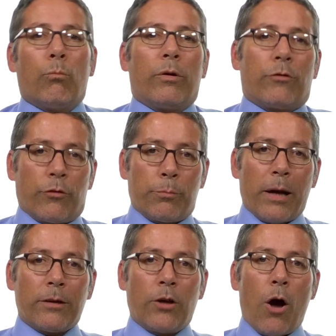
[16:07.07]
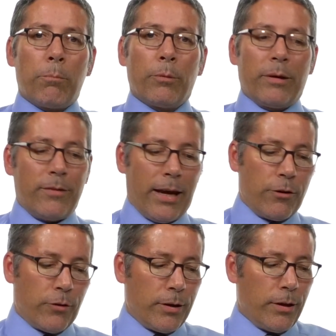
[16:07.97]
we suspect
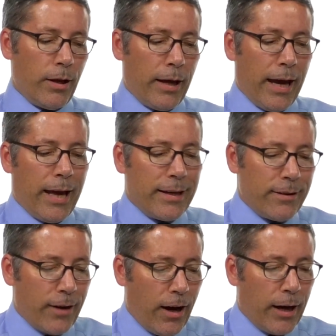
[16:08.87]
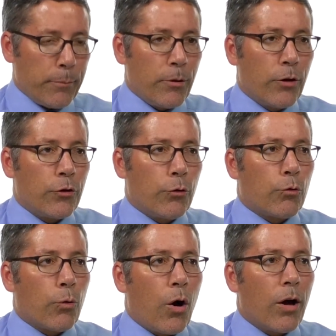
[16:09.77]
complementation anytime you
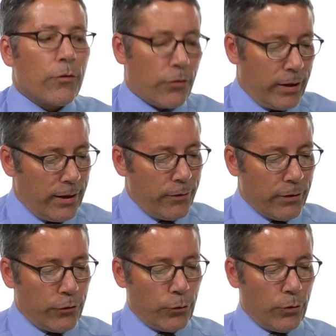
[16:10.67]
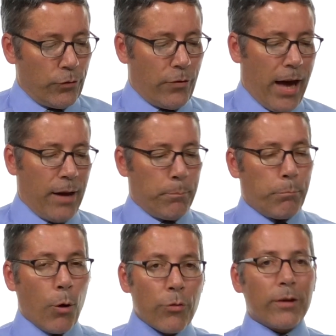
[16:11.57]
cross individuals
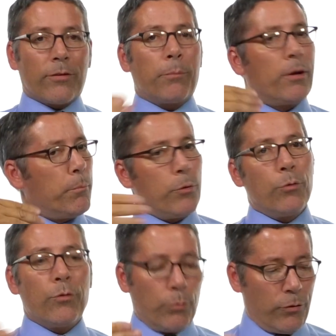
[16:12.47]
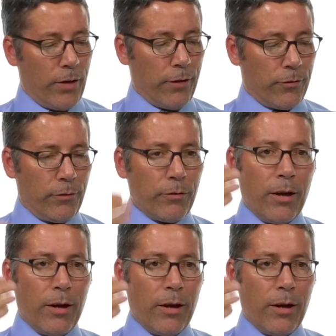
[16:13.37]
that both exhibit a mutant recessive